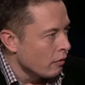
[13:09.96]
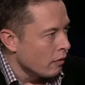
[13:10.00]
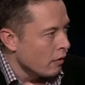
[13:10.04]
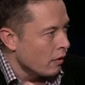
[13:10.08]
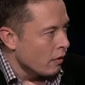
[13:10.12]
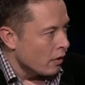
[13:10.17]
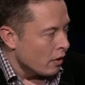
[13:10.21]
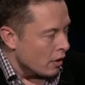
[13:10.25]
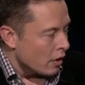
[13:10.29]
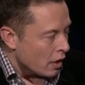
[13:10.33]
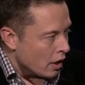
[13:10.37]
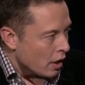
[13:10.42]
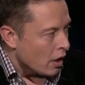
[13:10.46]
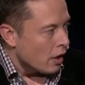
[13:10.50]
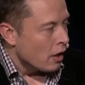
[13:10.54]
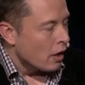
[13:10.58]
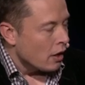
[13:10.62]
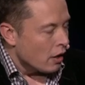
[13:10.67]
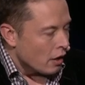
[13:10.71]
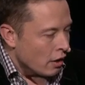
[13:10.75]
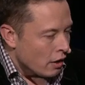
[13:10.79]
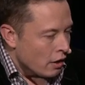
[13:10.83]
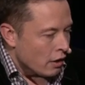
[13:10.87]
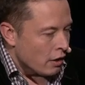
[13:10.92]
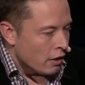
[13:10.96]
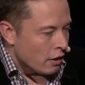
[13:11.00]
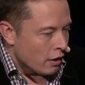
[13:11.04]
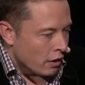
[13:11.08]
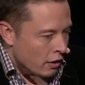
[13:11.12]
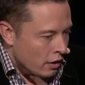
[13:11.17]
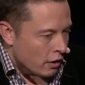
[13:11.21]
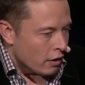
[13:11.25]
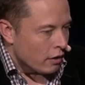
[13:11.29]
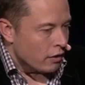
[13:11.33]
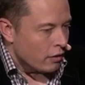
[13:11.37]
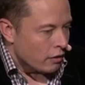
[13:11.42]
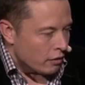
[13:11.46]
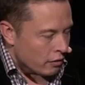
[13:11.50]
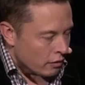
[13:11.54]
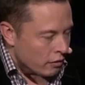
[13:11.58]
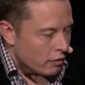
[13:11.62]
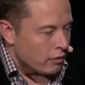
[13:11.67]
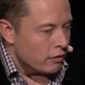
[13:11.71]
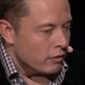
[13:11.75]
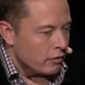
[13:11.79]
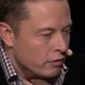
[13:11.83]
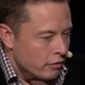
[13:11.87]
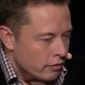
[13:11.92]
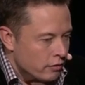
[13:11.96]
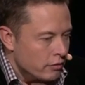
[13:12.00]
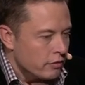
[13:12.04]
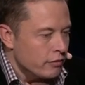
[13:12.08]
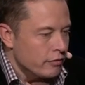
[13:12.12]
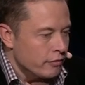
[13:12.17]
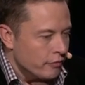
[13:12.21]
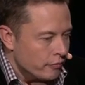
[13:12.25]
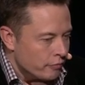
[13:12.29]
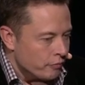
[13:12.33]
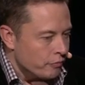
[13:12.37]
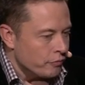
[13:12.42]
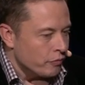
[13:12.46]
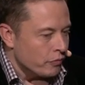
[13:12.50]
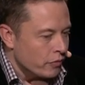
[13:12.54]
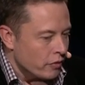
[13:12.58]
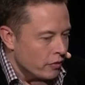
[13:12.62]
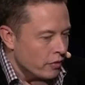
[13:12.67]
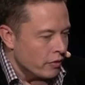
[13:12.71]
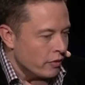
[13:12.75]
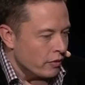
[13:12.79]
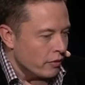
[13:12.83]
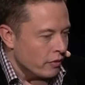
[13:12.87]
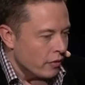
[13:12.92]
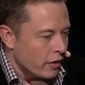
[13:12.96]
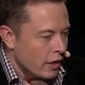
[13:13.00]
like you dreamed of Mars and beyond?